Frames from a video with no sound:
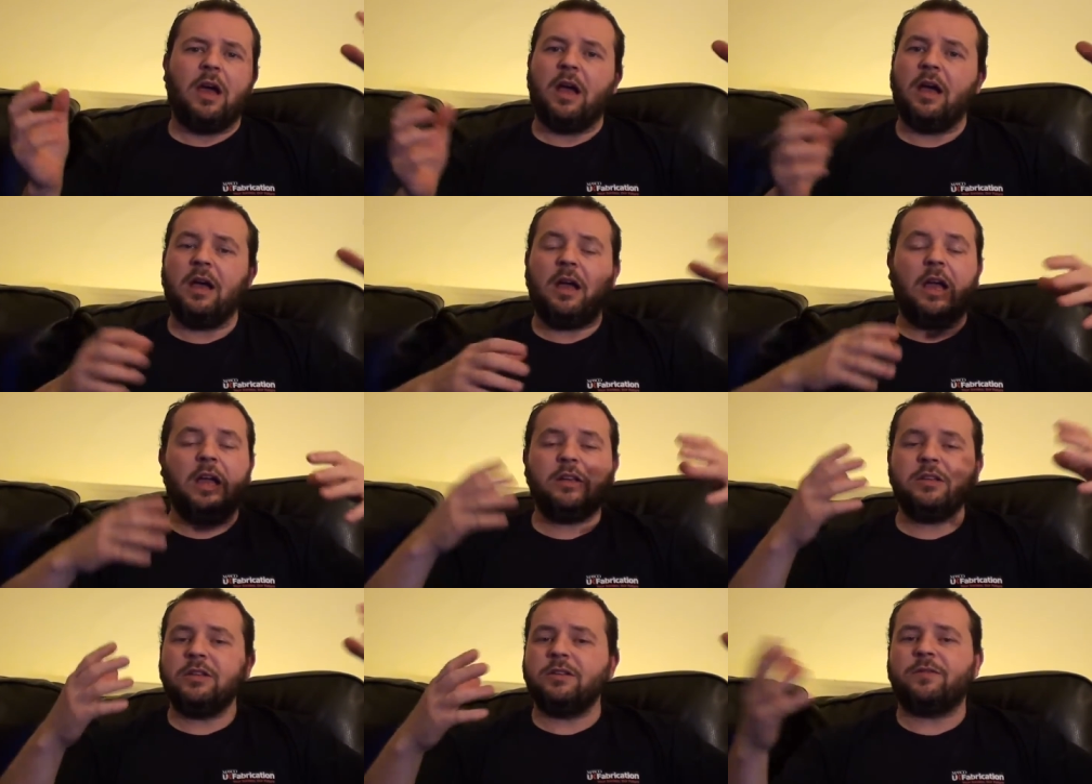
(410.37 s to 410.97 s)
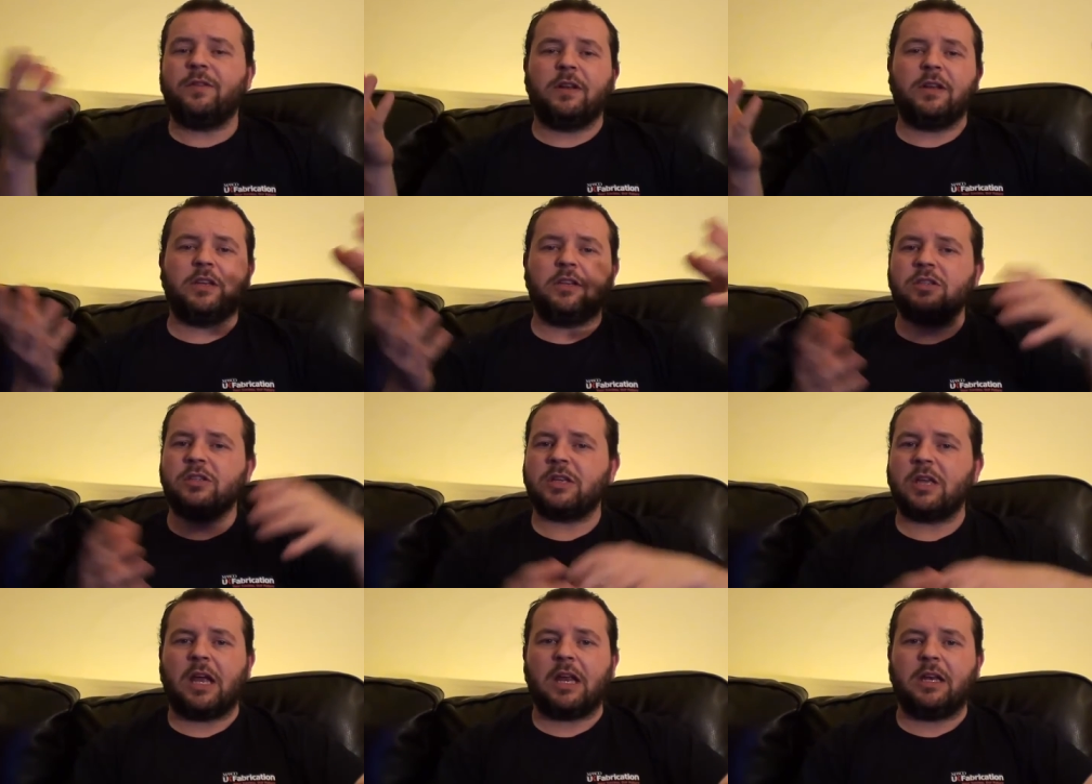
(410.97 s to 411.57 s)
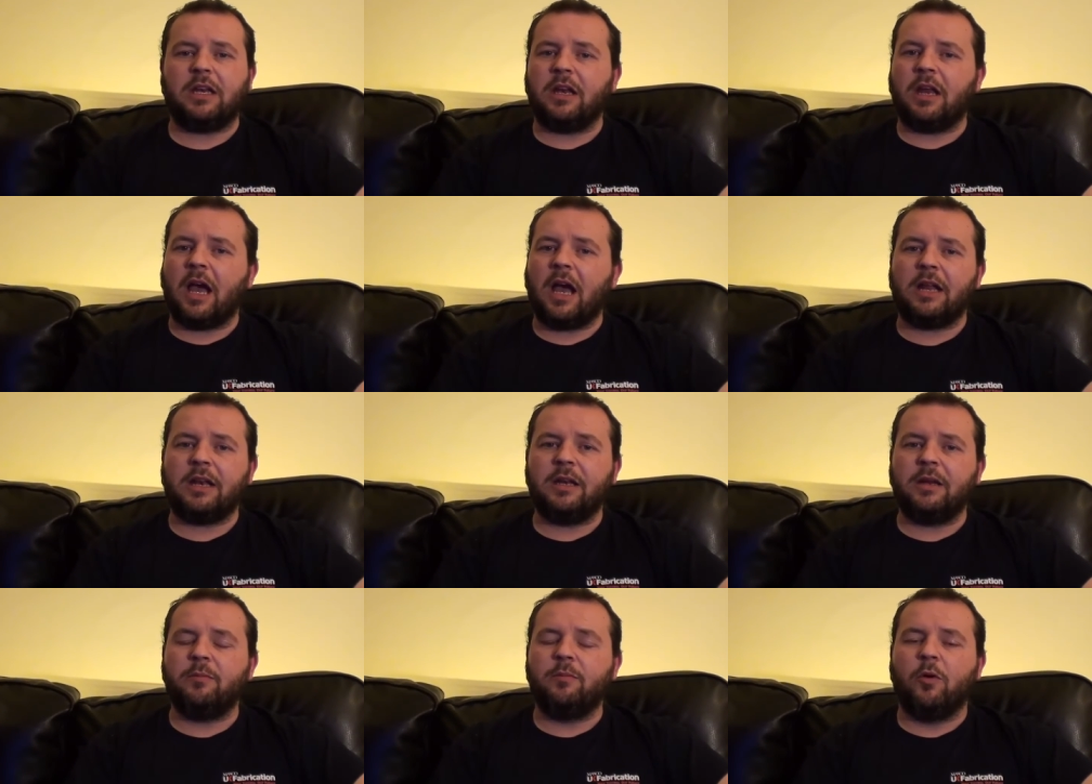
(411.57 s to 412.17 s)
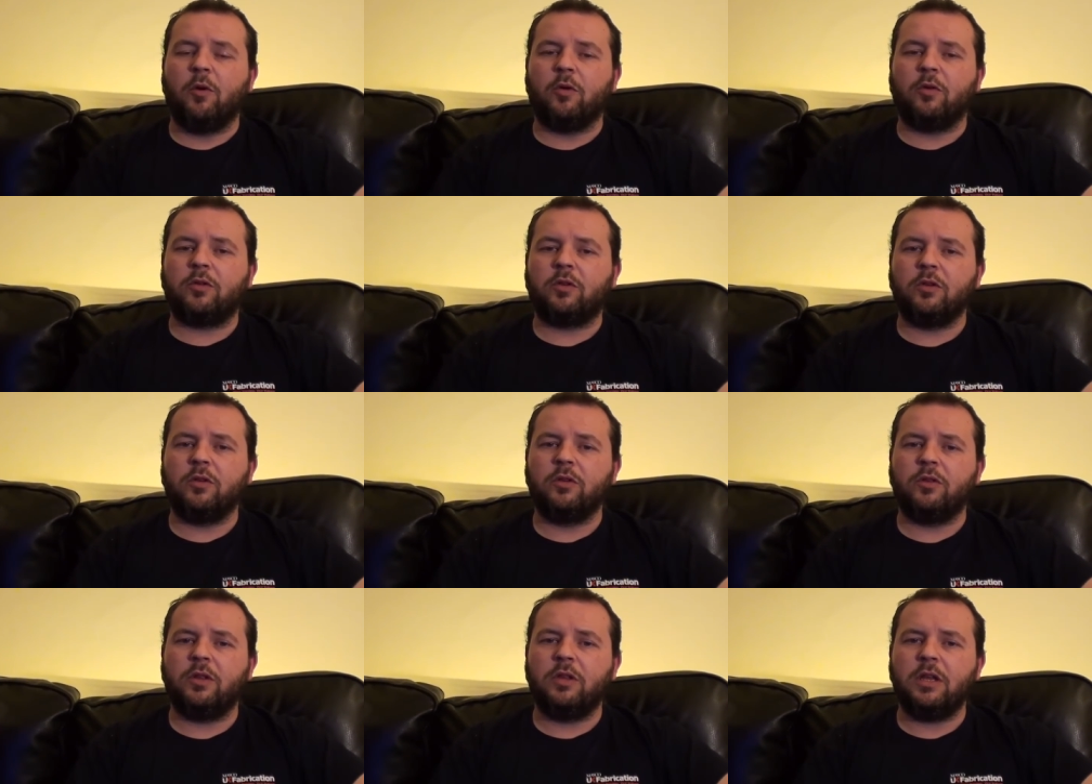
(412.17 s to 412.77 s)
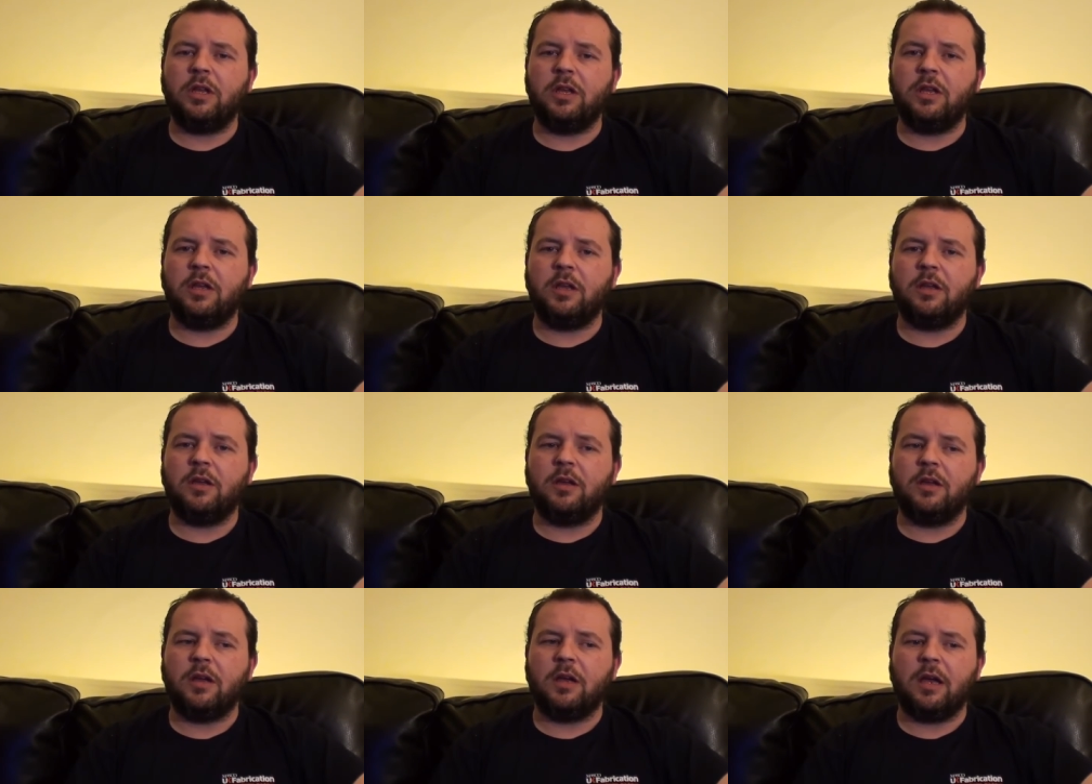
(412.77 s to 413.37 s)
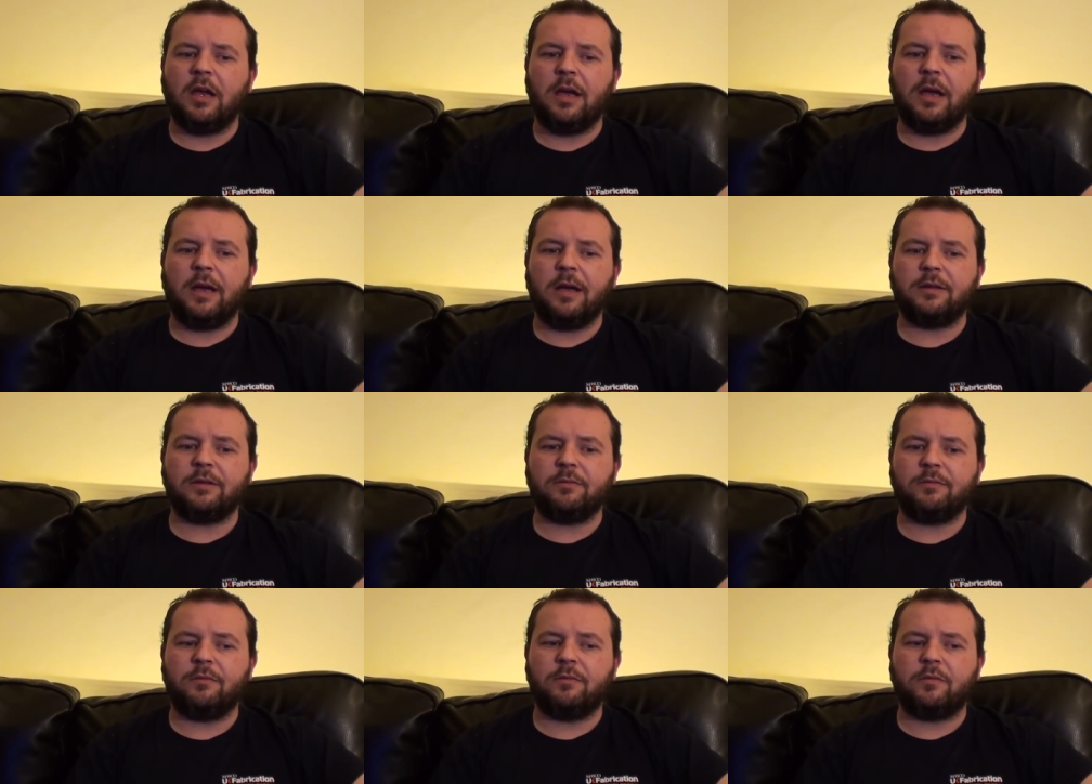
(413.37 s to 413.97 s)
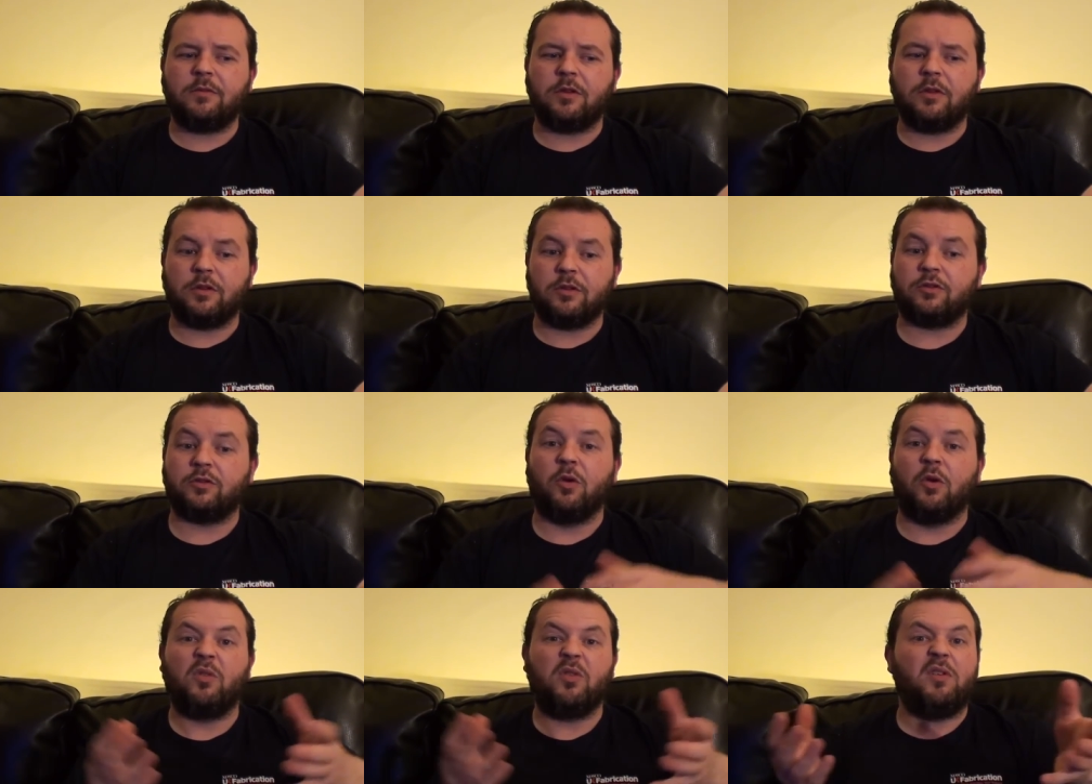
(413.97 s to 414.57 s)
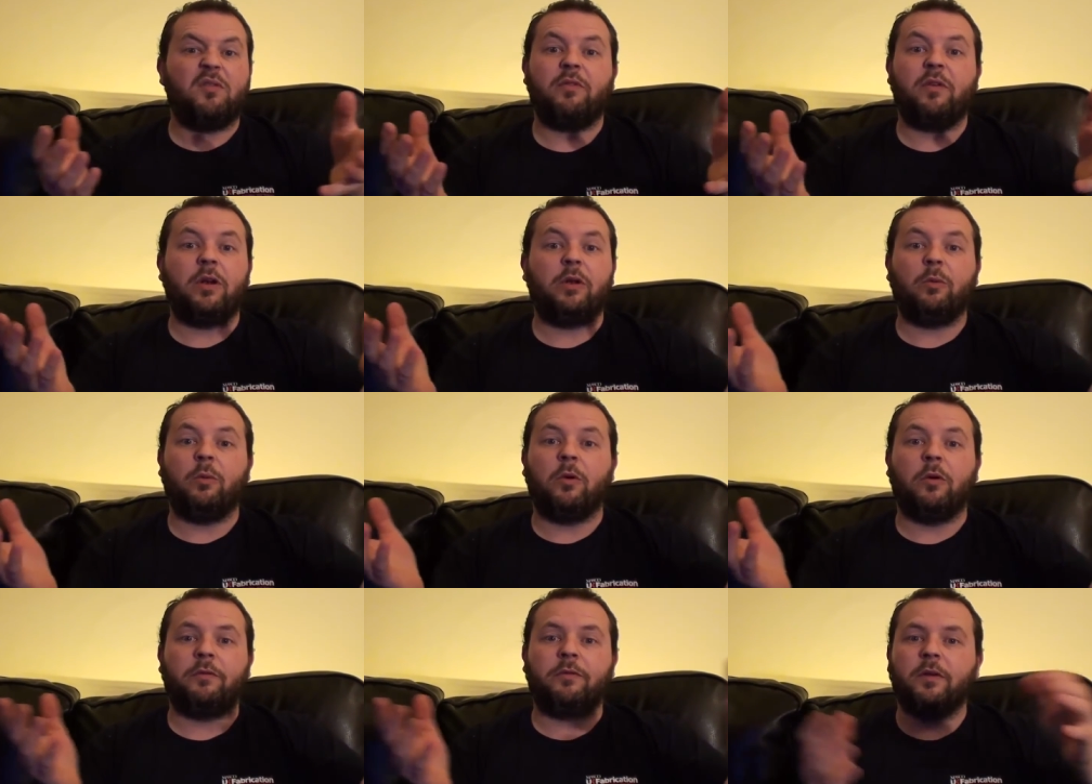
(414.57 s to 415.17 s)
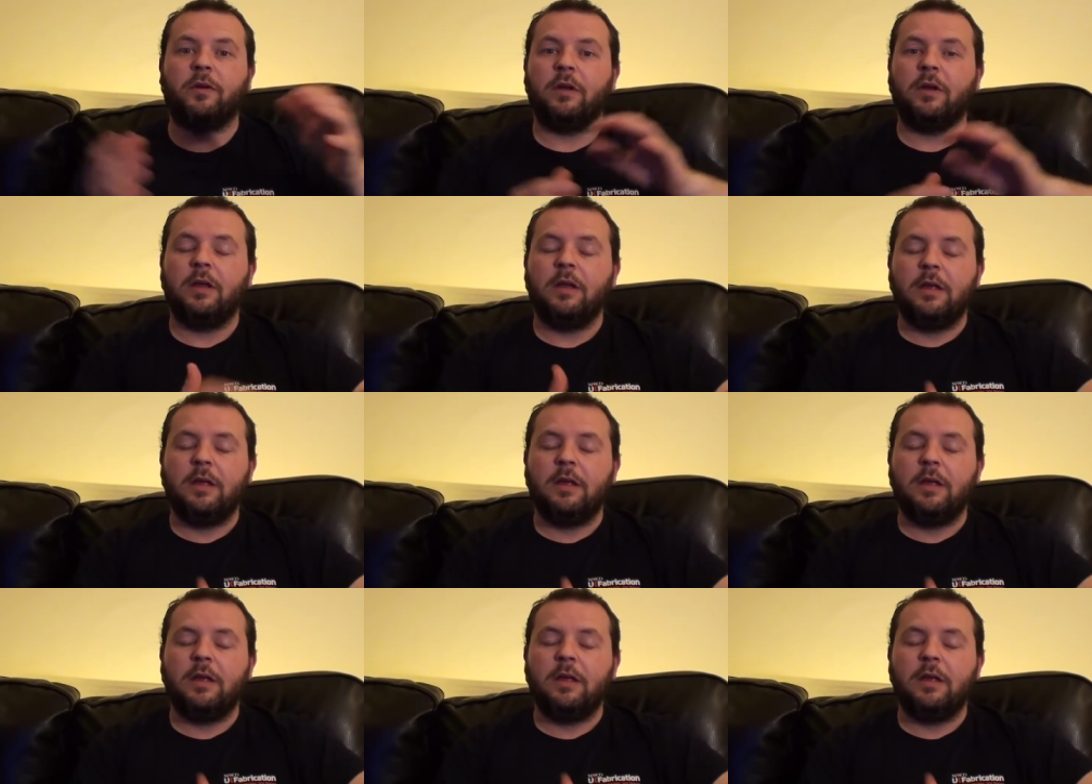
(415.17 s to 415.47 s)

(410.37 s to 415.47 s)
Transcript: Uh, I just felt it just added added more to the uh, to the story of Red Dwarf.